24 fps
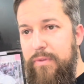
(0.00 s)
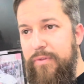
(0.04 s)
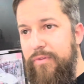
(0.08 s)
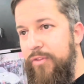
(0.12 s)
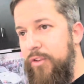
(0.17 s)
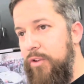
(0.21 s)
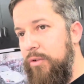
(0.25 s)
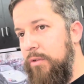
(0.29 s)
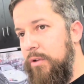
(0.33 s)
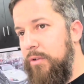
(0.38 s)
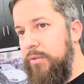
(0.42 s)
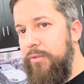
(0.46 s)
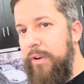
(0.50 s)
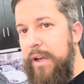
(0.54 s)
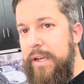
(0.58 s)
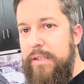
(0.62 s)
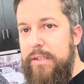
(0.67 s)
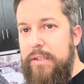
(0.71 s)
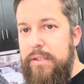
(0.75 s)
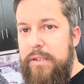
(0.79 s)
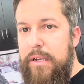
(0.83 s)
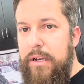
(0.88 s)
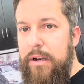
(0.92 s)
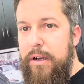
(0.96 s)
few little
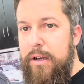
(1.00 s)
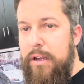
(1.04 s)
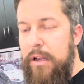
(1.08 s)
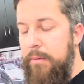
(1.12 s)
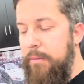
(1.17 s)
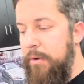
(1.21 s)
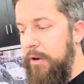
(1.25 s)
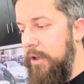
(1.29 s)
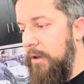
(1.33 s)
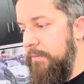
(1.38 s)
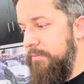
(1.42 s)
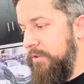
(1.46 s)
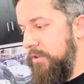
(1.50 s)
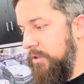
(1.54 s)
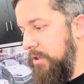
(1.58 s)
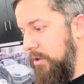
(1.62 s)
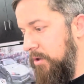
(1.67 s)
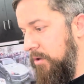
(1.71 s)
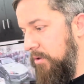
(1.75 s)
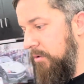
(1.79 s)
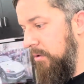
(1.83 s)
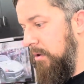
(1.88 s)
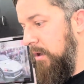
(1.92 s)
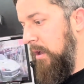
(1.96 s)
races here coming up
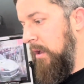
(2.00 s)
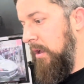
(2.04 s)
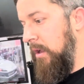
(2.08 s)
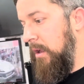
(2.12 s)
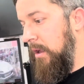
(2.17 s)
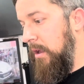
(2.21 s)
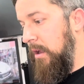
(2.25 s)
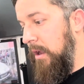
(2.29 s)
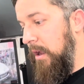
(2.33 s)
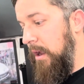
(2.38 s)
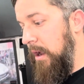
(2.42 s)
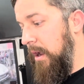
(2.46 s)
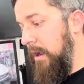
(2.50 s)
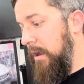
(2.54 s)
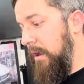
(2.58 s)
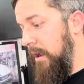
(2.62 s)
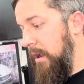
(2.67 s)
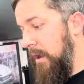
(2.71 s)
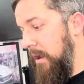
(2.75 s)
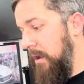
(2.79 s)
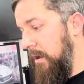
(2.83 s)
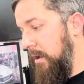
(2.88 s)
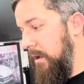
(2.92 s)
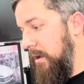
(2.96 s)
soon. And
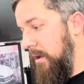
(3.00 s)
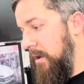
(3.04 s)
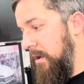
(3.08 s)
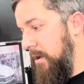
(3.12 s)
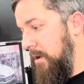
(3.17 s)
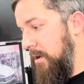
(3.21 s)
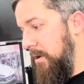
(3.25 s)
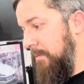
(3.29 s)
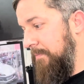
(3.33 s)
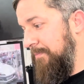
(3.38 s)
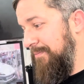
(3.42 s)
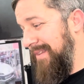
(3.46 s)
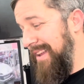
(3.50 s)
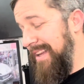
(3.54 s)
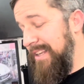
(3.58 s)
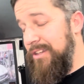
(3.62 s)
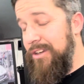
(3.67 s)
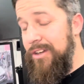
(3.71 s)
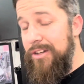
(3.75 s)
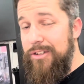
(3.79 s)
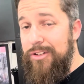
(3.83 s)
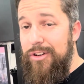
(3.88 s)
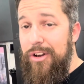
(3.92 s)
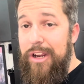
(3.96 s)
then it's
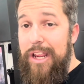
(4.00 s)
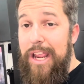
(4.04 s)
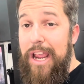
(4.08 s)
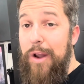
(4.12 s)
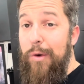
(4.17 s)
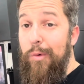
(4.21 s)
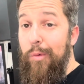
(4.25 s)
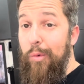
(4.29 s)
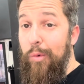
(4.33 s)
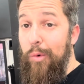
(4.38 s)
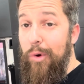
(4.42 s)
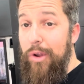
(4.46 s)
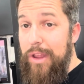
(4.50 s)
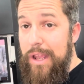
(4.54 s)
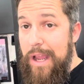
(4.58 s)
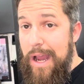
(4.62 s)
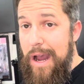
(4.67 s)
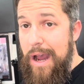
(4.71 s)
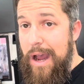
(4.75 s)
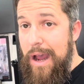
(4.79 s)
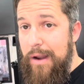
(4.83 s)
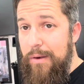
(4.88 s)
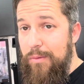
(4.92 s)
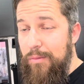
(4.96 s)
gonna start getting really
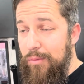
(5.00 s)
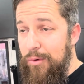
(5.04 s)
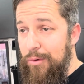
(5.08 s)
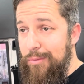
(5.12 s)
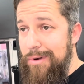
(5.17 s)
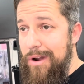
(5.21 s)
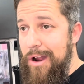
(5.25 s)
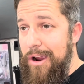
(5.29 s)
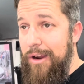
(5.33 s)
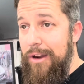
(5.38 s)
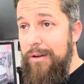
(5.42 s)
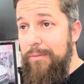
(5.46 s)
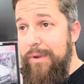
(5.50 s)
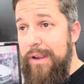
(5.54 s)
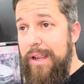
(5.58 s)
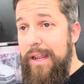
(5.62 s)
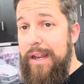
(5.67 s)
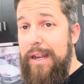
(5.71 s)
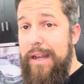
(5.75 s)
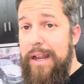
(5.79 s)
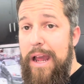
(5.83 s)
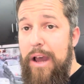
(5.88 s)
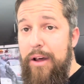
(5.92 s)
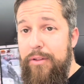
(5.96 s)
hot. We're probably gonna be
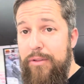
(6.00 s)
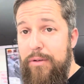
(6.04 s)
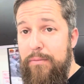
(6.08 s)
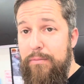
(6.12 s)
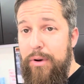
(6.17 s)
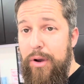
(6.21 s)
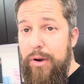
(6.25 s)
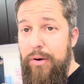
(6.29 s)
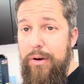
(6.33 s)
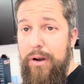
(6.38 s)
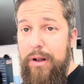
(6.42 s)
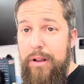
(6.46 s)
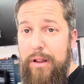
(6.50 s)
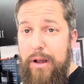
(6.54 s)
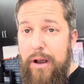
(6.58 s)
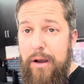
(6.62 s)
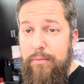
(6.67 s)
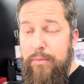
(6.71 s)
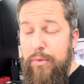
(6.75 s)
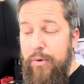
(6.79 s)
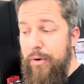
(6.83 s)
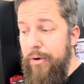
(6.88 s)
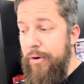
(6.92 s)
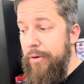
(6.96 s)
getting out in the boat a lot
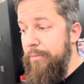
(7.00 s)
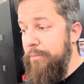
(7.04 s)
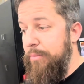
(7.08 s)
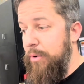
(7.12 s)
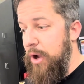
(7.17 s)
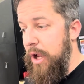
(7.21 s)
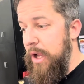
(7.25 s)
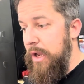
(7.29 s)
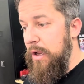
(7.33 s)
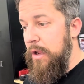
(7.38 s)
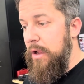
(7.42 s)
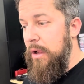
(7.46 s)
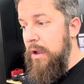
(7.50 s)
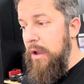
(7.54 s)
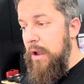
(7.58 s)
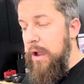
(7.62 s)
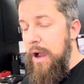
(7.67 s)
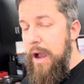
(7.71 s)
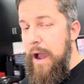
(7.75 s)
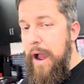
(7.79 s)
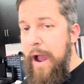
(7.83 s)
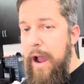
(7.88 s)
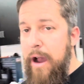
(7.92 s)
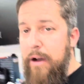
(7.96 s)
more, but
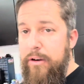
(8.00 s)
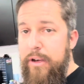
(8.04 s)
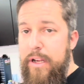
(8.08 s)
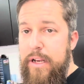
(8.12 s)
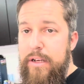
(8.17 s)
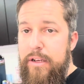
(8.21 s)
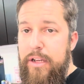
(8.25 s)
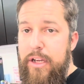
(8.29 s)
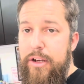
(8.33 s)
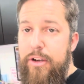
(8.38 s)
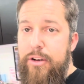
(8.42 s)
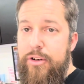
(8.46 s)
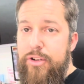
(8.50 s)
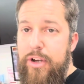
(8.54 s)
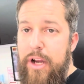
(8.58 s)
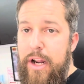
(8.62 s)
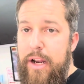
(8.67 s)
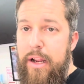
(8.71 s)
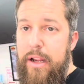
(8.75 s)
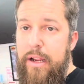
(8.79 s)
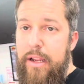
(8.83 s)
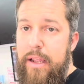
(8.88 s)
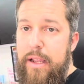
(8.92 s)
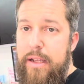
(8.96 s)
I'll continue to try
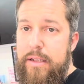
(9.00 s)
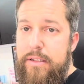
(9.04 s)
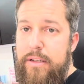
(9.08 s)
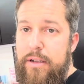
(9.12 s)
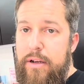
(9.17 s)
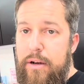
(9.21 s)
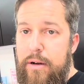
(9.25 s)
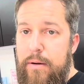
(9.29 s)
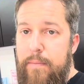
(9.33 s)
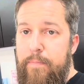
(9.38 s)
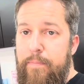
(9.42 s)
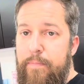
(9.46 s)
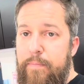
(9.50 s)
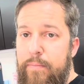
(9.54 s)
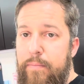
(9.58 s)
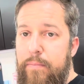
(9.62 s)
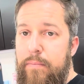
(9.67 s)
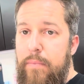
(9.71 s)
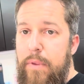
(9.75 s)
to get some